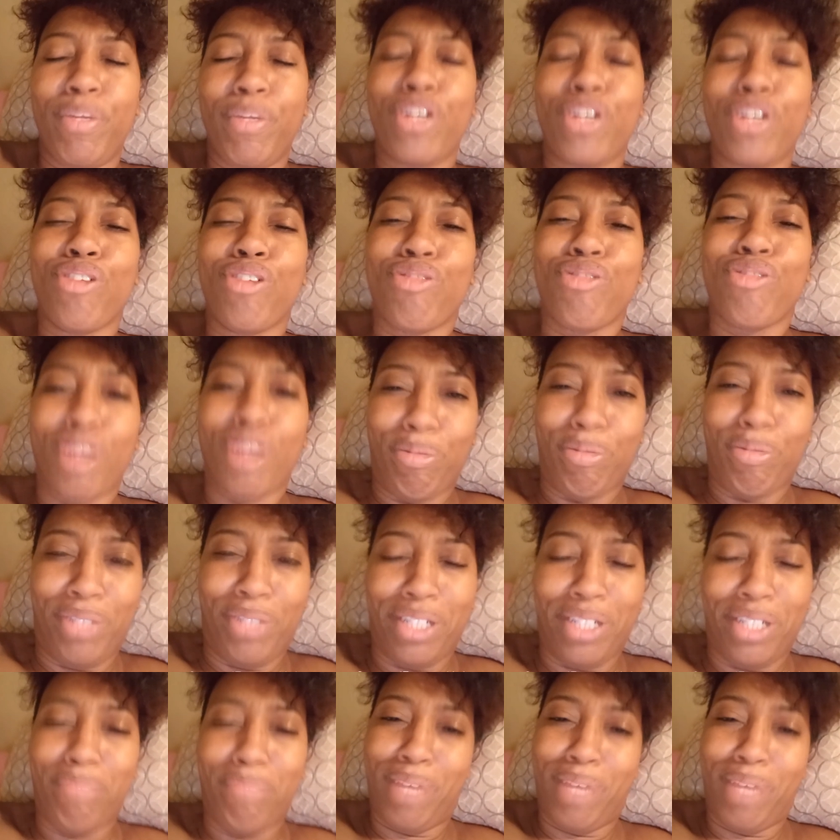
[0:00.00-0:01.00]
be
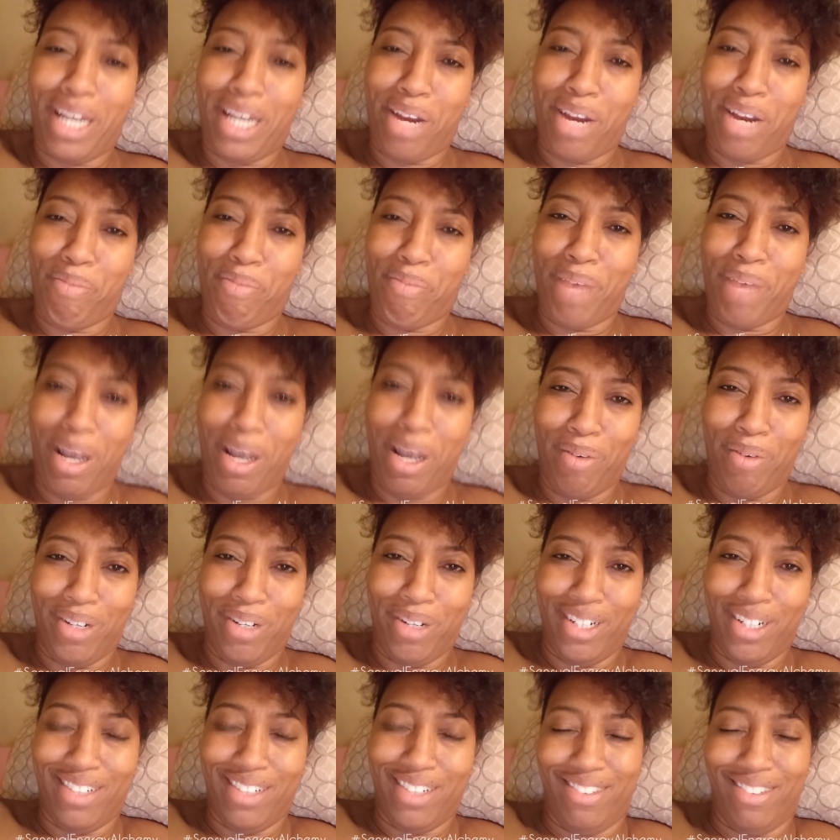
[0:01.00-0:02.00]
corrupted by our
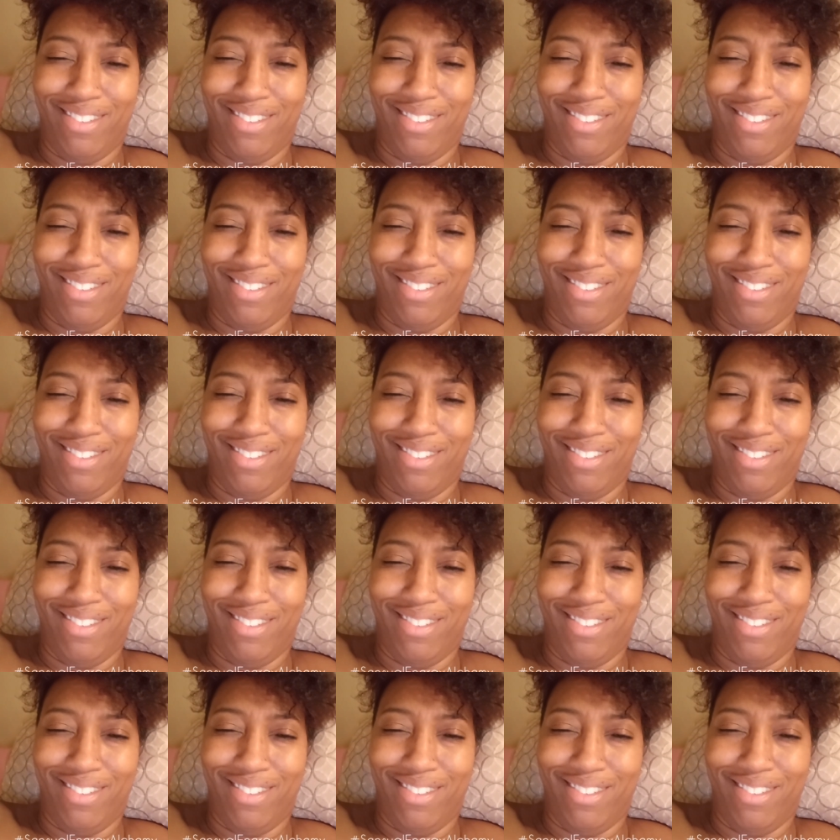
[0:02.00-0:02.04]
power.